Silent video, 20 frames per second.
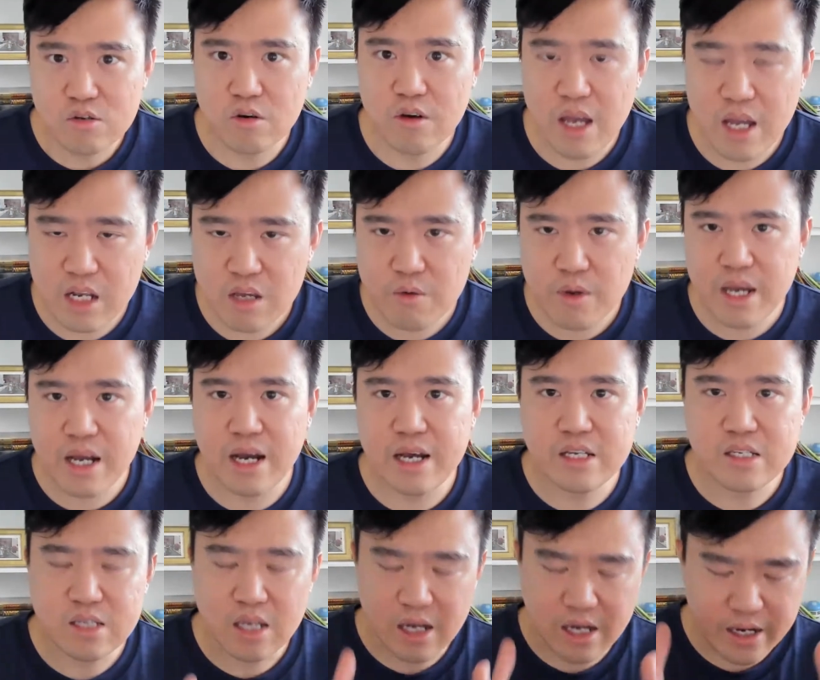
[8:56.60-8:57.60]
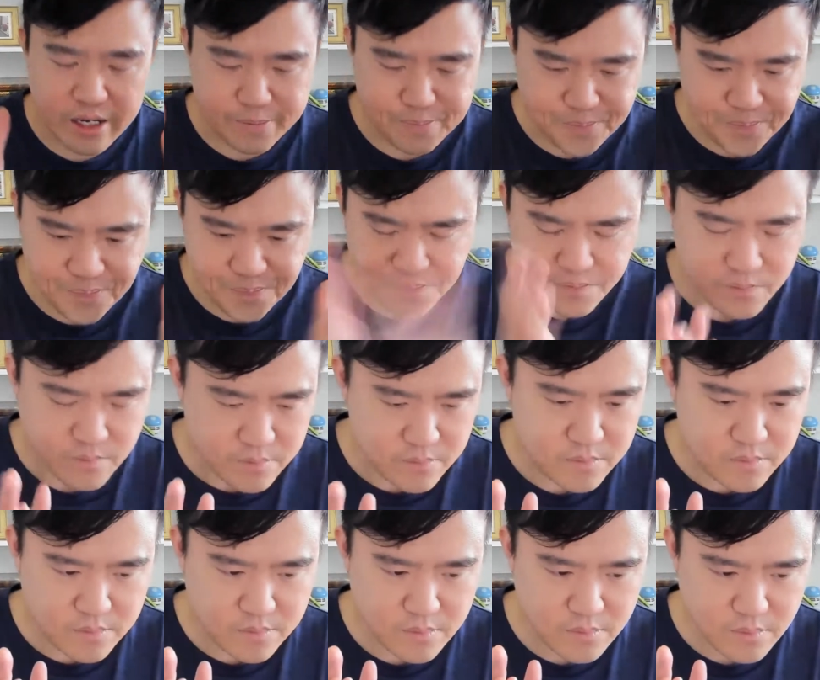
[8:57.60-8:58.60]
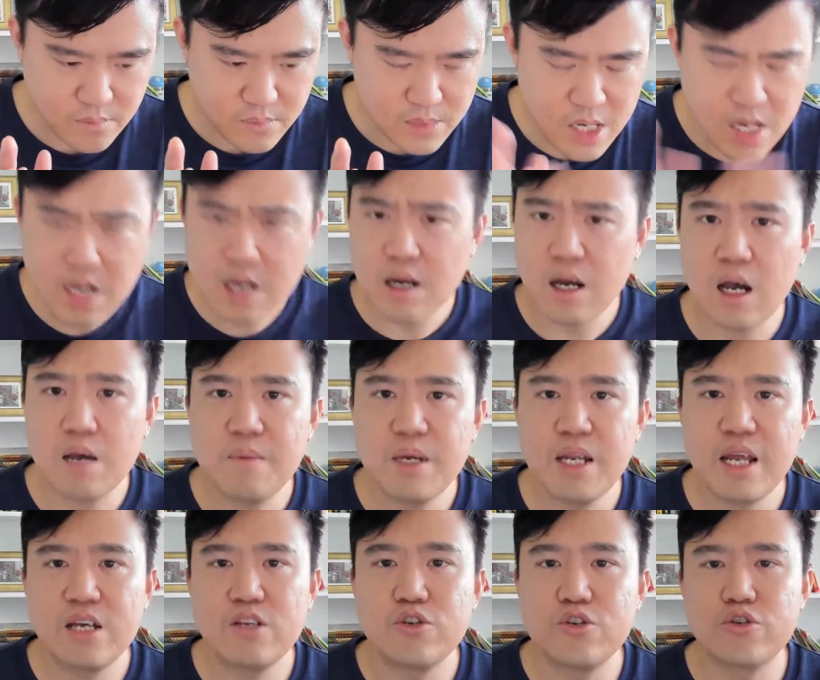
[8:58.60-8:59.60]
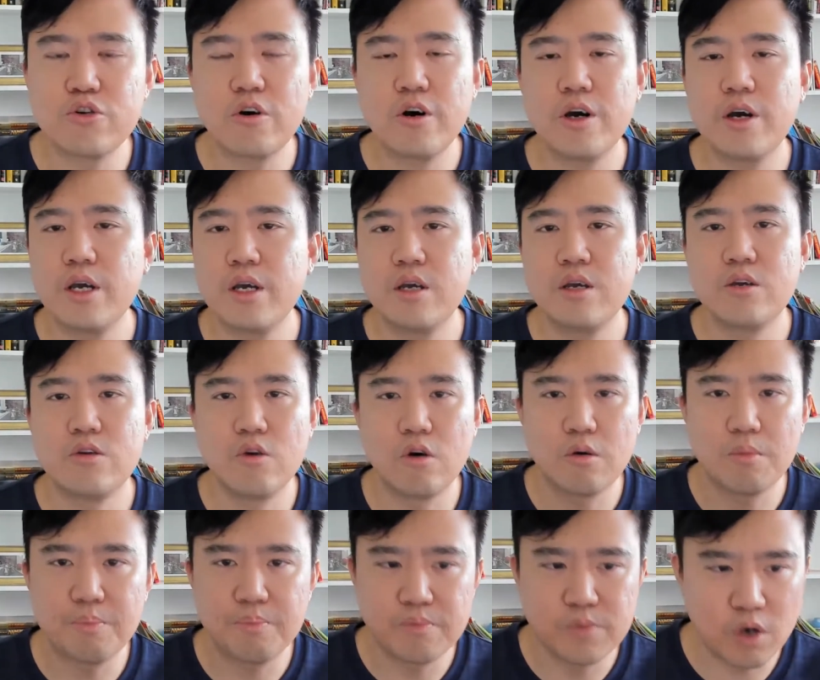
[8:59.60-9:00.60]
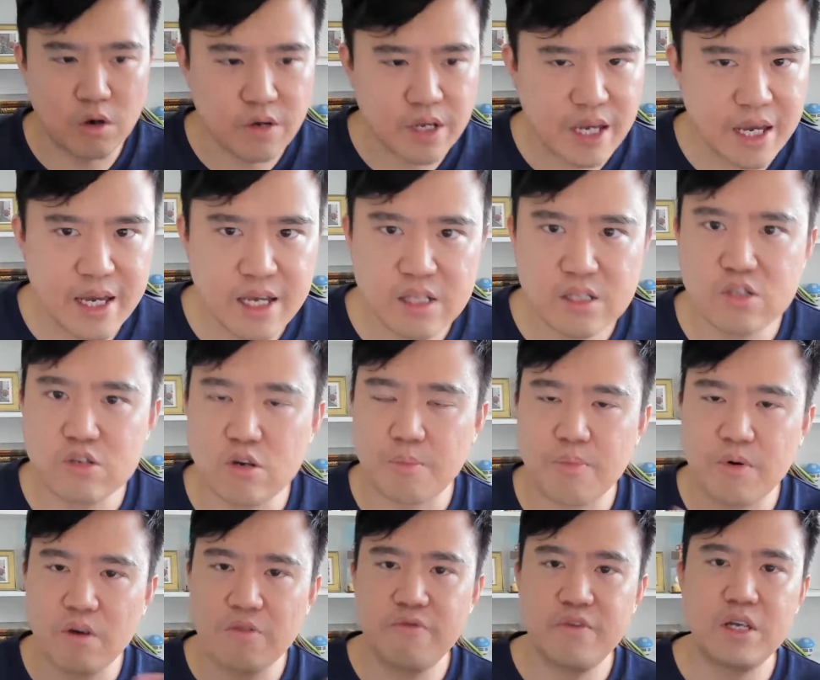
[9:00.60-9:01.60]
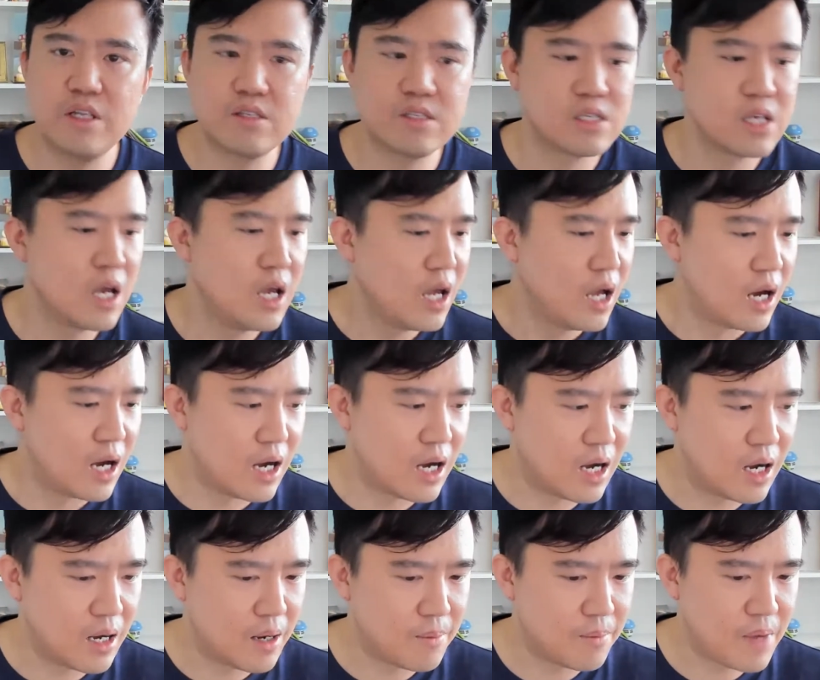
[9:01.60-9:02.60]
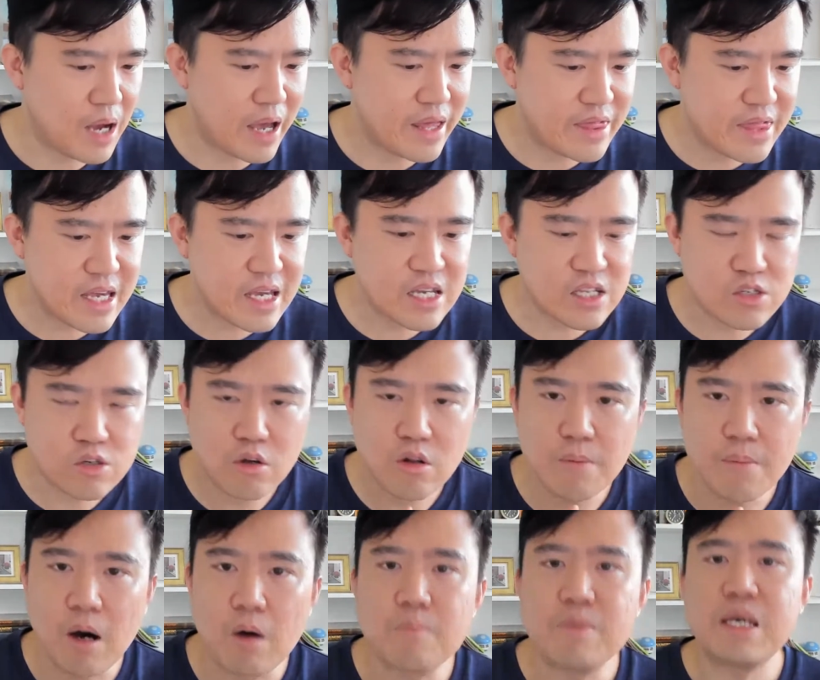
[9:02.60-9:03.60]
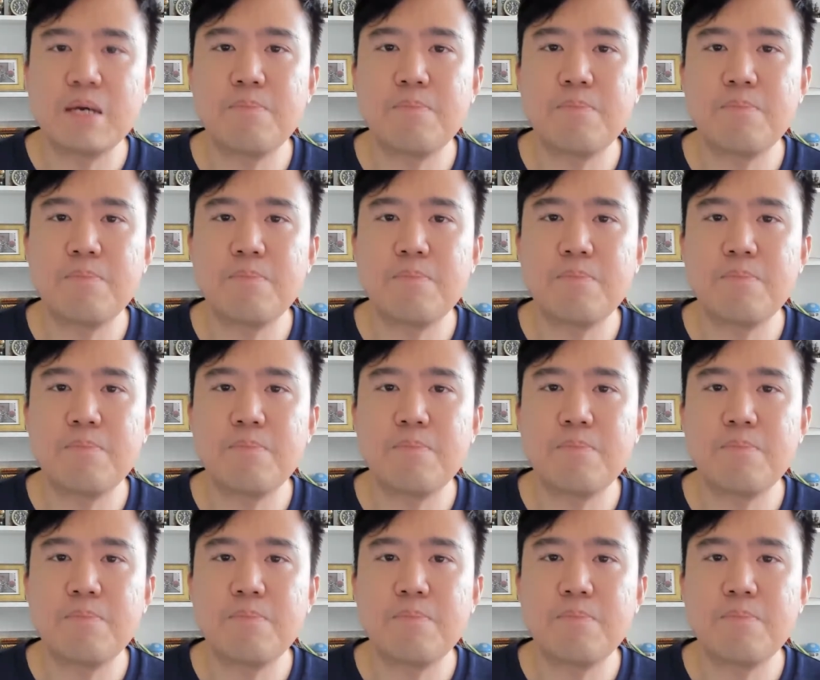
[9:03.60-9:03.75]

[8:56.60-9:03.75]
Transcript: anyway, guys, yeah, I mean, enjoy your gains, your profits. I think it's all about being